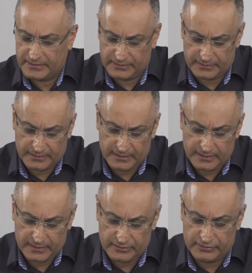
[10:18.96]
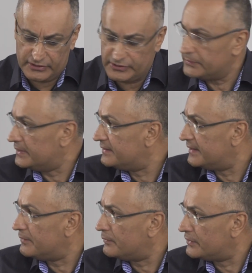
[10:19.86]
to traditional
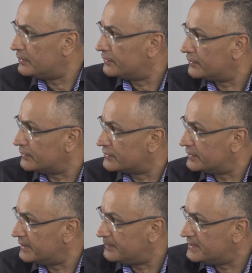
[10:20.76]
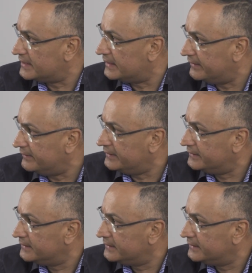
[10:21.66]
Ethernet, what are your thoughts on that particular area?